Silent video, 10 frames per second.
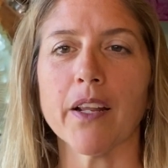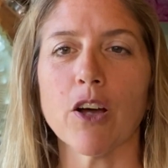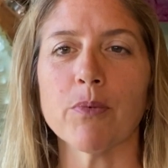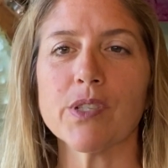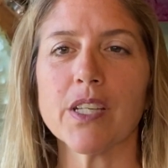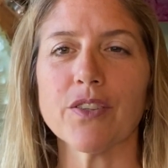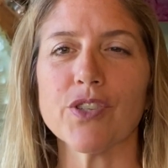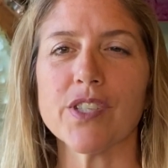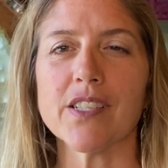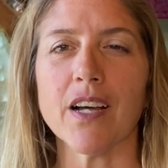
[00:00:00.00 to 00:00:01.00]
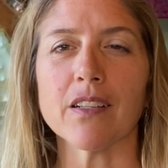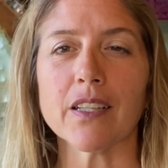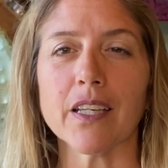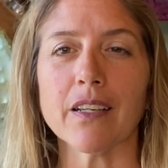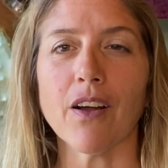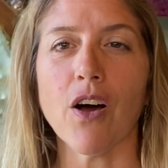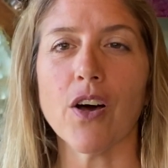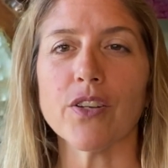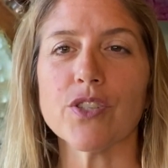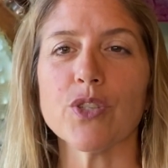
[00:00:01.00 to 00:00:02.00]
almost like they're snuggling
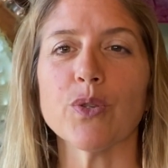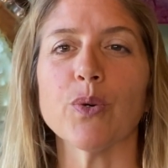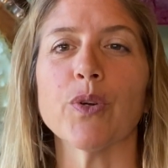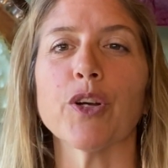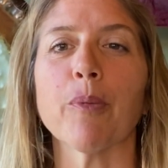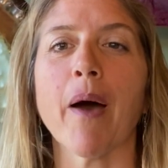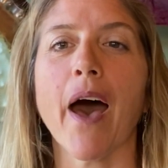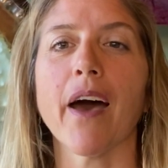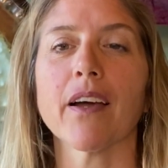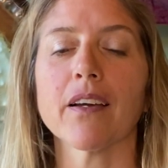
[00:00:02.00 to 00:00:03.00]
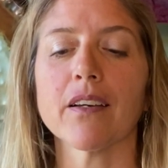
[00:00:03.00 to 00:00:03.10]
onto your back.